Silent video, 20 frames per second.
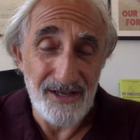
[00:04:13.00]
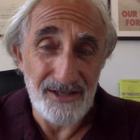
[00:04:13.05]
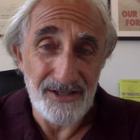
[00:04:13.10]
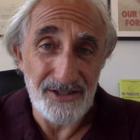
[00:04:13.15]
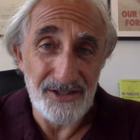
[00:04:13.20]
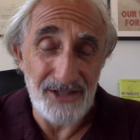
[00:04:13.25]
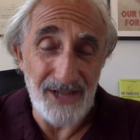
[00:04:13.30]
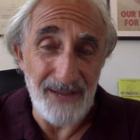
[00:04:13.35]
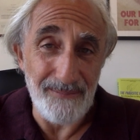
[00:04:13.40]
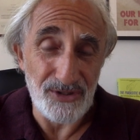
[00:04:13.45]

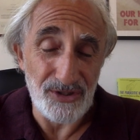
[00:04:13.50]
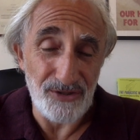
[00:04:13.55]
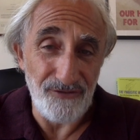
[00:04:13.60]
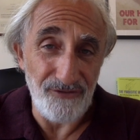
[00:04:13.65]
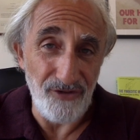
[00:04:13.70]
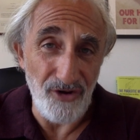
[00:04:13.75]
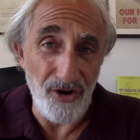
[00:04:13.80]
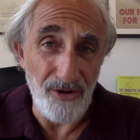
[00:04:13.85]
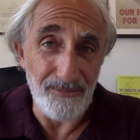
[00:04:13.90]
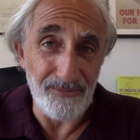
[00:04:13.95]
stems
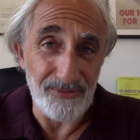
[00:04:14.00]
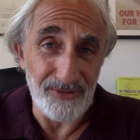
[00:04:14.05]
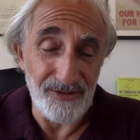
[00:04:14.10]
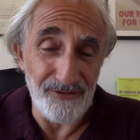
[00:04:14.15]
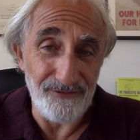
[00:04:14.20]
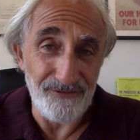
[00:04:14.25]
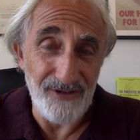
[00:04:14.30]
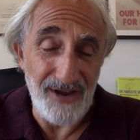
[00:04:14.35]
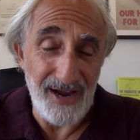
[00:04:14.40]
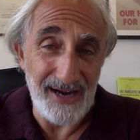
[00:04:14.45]
from the
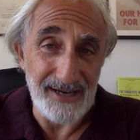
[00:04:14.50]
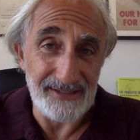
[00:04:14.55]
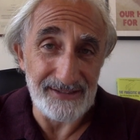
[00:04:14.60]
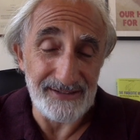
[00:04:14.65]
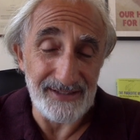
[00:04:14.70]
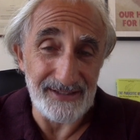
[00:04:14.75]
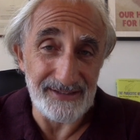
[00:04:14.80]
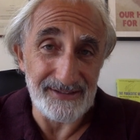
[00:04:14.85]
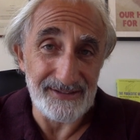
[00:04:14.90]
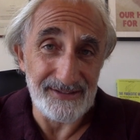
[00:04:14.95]
fact
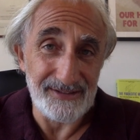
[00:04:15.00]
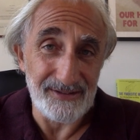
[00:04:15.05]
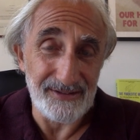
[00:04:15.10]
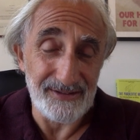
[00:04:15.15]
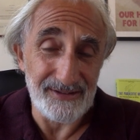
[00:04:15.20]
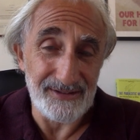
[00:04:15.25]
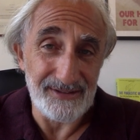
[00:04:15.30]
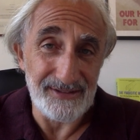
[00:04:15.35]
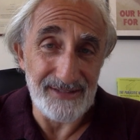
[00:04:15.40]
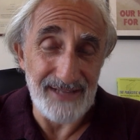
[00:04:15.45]
that
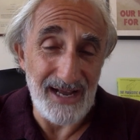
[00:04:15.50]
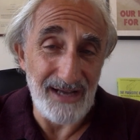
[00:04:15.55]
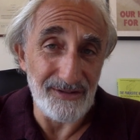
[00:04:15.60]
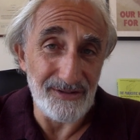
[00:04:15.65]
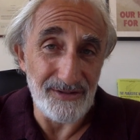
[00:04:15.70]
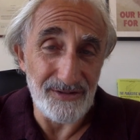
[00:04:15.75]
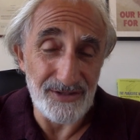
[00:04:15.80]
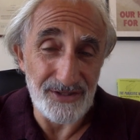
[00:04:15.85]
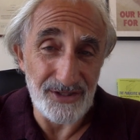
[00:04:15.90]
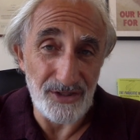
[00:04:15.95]
now
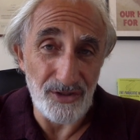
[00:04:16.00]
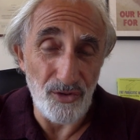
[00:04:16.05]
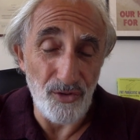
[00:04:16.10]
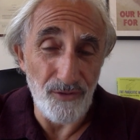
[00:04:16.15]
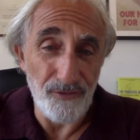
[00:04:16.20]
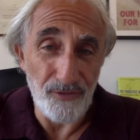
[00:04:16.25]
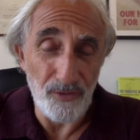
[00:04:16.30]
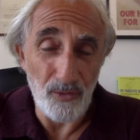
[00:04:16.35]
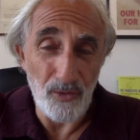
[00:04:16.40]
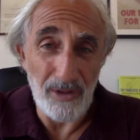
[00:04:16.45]
there's an
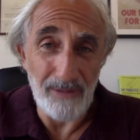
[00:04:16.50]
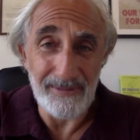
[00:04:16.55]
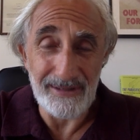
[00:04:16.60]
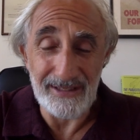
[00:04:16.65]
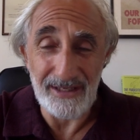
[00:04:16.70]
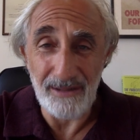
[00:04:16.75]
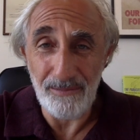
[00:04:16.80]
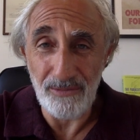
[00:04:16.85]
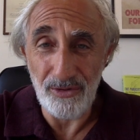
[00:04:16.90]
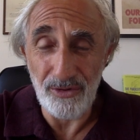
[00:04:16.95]

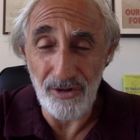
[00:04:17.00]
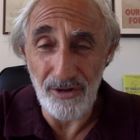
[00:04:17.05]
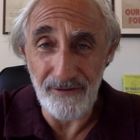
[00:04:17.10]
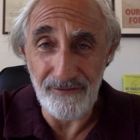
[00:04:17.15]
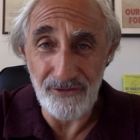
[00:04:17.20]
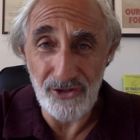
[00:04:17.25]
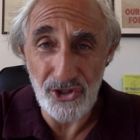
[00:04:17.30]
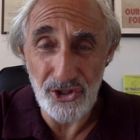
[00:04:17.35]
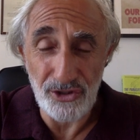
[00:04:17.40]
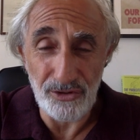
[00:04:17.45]
overwhelming number
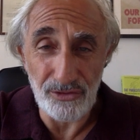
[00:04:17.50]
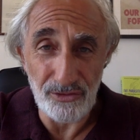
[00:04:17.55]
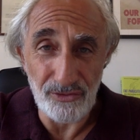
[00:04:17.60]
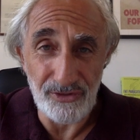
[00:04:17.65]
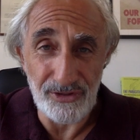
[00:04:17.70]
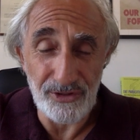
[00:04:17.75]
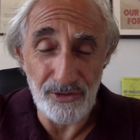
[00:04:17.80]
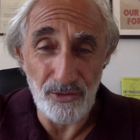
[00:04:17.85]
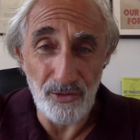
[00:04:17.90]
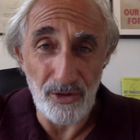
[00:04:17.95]
of
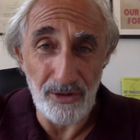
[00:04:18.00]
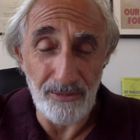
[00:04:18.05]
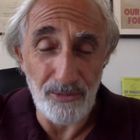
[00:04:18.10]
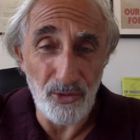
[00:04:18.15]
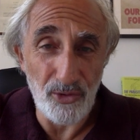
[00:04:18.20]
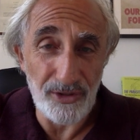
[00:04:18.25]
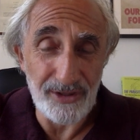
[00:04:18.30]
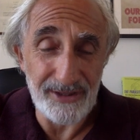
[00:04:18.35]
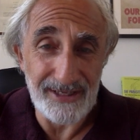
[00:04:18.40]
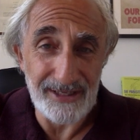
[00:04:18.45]
children who are
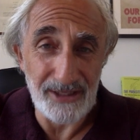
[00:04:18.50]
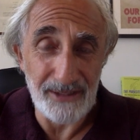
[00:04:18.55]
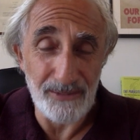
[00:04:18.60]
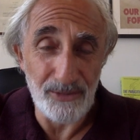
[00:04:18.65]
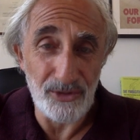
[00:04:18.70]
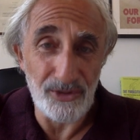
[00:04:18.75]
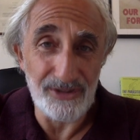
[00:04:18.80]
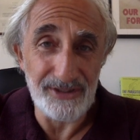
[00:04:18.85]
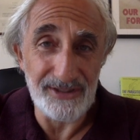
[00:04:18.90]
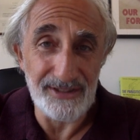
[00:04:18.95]
born in that
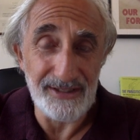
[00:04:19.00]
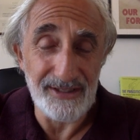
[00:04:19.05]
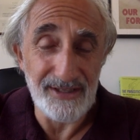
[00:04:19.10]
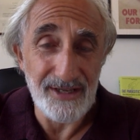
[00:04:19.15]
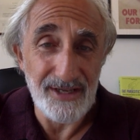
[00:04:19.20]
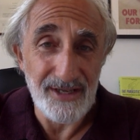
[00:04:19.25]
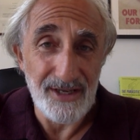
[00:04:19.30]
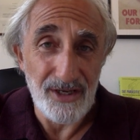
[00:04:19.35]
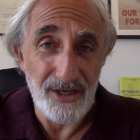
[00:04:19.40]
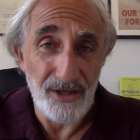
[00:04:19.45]
community
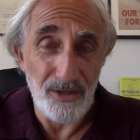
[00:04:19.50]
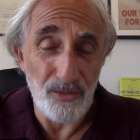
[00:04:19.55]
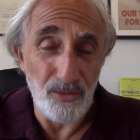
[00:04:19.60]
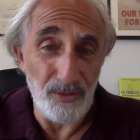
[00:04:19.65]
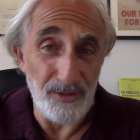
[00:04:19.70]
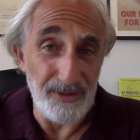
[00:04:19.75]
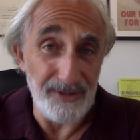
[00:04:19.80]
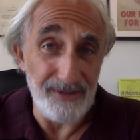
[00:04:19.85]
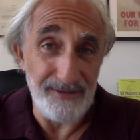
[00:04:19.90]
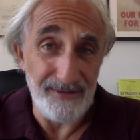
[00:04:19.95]

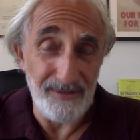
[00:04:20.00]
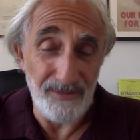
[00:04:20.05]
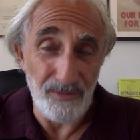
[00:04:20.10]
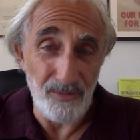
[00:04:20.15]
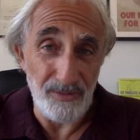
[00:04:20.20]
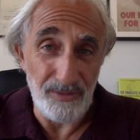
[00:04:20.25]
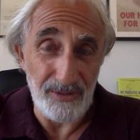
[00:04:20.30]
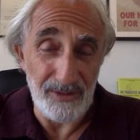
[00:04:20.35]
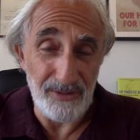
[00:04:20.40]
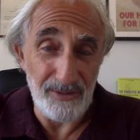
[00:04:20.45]
with
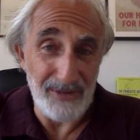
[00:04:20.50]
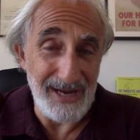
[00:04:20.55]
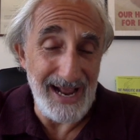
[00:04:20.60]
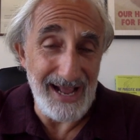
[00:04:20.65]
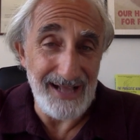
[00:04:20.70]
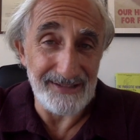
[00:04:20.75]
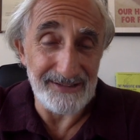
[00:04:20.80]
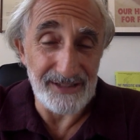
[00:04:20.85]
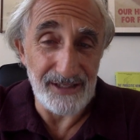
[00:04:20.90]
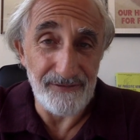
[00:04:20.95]
with the
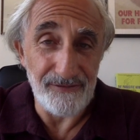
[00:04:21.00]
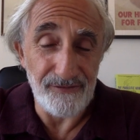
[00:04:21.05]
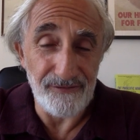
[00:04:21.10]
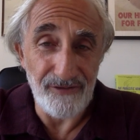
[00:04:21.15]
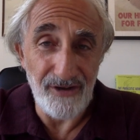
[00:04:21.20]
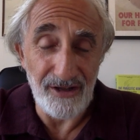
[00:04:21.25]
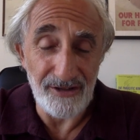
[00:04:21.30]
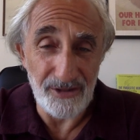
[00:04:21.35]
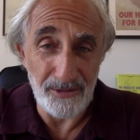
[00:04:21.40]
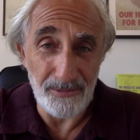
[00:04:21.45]
reality of a
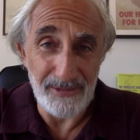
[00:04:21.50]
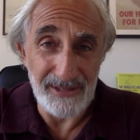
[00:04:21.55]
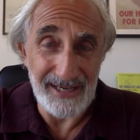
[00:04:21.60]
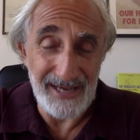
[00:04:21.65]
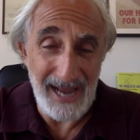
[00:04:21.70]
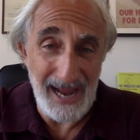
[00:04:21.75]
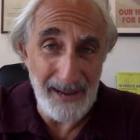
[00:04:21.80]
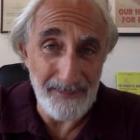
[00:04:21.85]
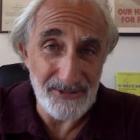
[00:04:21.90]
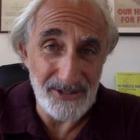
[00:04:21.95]
father being
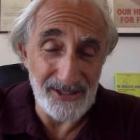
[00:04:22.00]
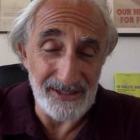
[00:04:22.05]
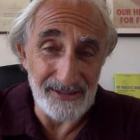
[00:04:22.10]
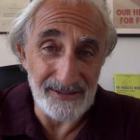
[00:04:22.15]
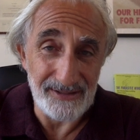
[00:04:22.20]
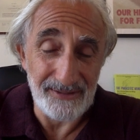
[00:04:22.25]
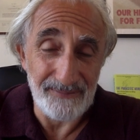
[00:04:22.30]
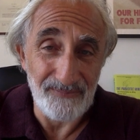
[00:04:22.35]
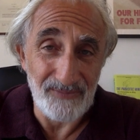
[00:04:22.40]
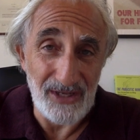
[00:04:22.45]

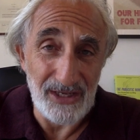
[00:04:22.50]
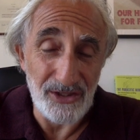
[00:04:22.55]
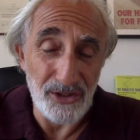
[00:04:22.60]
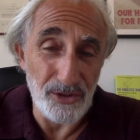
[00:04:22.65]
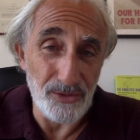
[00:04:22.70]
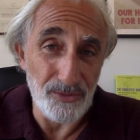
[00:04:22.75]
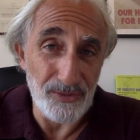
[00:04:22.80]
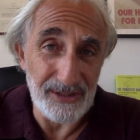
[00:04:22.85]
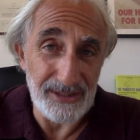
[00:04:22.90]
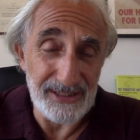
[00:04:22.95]
absent. And
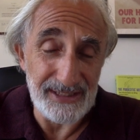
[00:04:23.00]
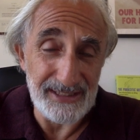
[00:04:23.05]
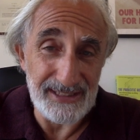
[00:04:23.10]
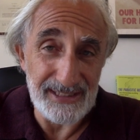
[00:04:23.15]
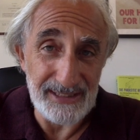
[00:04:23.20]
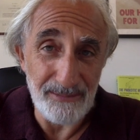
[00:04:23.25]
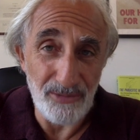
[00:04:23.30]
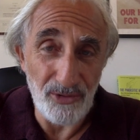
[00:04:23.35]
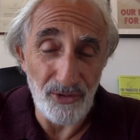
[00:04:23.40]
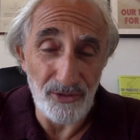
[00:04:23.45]
you really
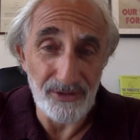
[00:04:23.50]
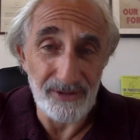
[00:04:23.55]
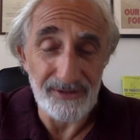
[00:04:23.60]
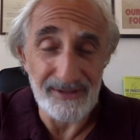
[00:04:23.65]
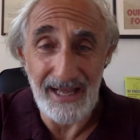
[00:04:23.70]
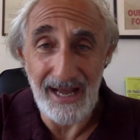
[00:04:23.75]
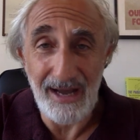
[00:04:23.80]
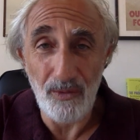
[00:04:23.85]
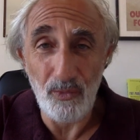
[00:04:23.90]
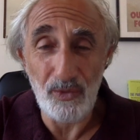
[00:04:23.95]
need both.
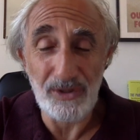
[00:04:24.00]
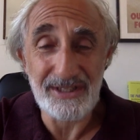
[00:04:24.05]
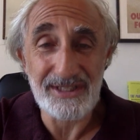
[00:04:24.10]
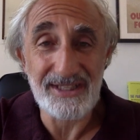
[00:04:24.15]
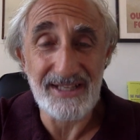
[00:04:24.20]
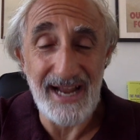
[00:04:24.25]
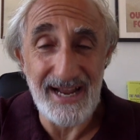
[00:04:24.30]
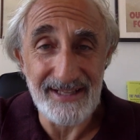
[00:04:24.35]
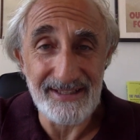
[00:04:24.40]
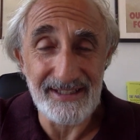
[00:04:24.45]

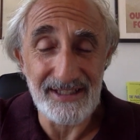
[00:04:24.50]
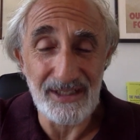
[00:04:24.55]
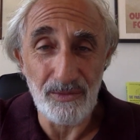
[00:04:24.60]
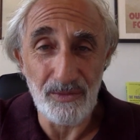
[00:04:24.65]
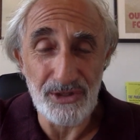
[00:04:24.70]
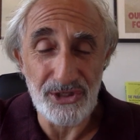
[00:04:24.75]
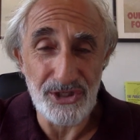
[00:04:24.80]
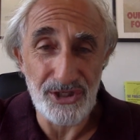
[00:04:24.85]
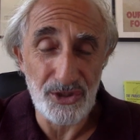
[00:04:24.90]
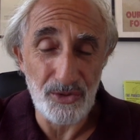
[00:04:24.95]
Notwithstanding,
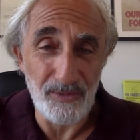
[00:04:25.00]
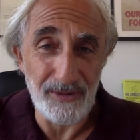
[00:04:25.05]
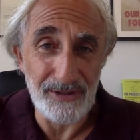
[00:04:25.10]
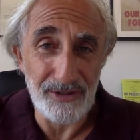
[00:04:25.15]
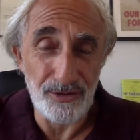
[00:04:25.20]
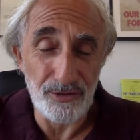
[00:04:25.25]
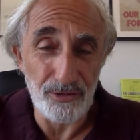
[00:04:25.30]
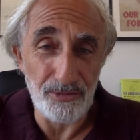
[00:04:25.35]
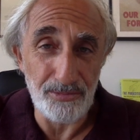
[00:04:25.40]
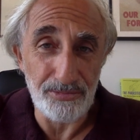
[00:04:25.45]
we just
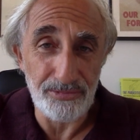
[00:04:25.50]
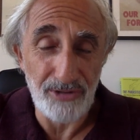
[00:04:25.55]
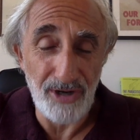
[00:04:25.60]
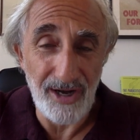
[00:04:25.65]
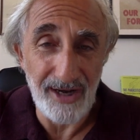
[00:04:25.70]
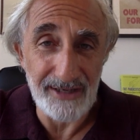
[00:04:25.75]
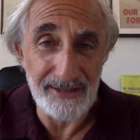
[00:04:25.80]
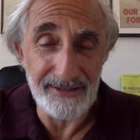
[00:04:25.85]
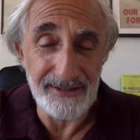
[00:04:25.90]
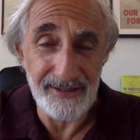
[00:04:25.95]
went through
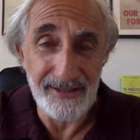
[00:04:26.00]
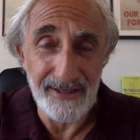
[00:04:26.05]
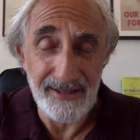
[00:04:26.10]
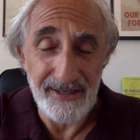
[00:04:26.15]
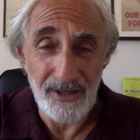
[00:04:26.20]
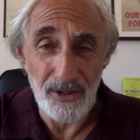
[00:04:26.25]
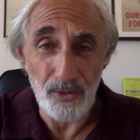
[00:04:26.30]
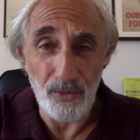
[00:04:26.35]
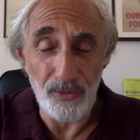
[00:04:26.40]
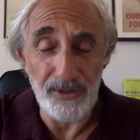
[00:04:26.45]
Pride
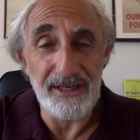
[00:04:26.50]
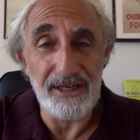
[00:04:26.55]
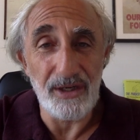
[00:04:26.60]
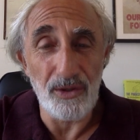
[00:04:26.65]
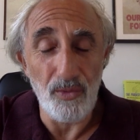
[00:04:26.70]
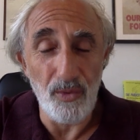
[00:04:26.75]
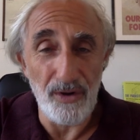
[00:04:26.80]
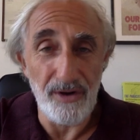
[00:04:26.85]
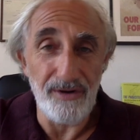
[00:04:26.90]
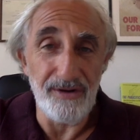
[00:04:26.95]

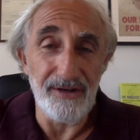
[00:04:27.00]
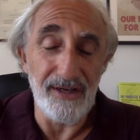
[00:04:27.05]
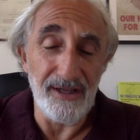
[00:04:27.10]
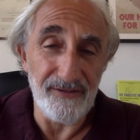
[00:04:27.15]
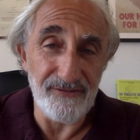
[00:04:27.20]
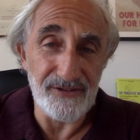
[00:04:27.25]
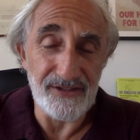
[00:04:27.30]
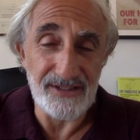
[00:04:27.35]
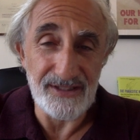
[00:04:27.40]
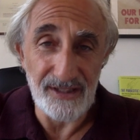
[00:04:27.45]
Week where
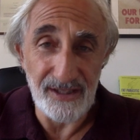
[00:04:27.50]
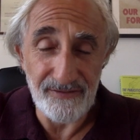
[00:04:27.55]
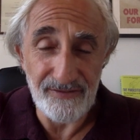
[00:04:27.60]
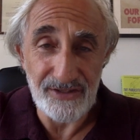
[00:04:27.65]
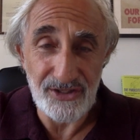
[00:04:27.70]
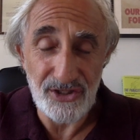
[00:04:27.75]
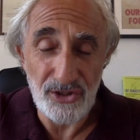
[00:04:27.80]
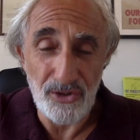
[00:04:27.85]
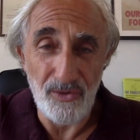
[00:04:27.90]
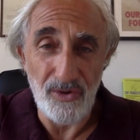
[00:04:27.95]
love is love
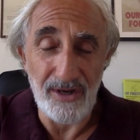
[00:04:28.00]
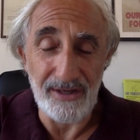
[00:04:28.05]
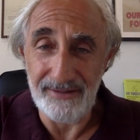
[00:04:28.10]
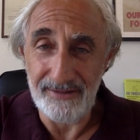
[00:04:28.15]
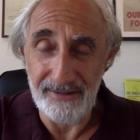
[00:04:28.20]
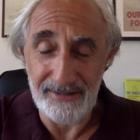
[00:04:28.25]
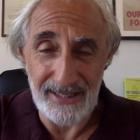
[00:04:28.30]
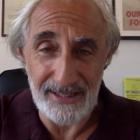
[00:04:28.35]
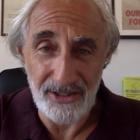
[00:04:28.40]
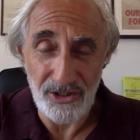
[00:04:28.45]
and so
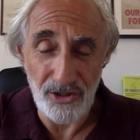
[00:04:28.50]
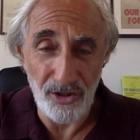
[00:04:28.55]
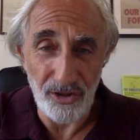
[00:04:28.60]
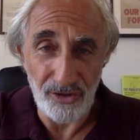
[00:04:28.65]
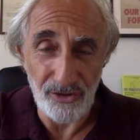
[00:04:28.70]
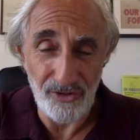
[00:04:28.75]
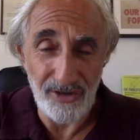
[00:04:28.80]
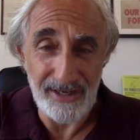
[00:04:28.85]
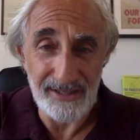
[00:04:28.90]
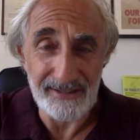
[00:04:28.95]
on. That's all
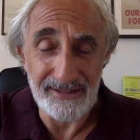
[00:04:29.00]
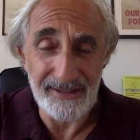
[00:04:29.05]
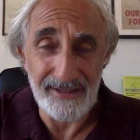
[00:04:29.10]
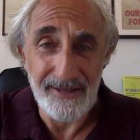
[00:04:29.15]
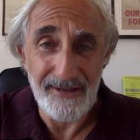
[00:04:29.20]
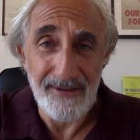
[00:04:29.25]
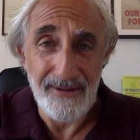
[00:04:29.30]
great.